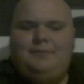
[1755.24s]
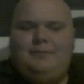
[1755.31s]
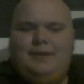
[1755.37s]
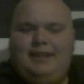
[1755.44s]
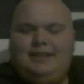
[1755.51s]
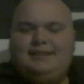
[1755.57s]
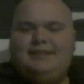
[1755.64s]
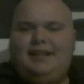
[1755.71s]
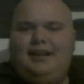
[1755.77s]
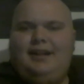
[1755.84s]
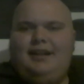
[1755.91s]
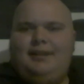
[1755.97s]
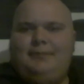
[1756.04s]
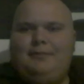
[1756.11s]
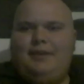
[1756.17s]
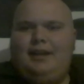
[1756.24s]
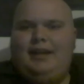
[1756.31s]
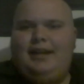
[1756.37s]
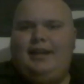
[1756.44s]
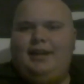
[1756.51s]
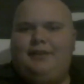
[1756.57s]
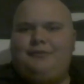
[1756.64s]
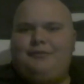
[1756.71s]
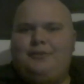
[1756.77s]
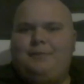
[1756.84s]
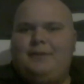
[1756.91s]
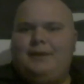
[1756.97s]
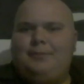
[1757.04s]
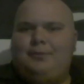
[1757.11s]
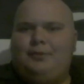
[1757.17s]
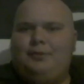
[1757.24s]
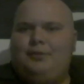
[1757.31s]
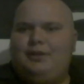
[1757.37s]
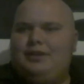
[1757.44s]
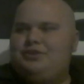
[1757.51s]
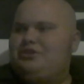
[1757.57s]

his time, and for people in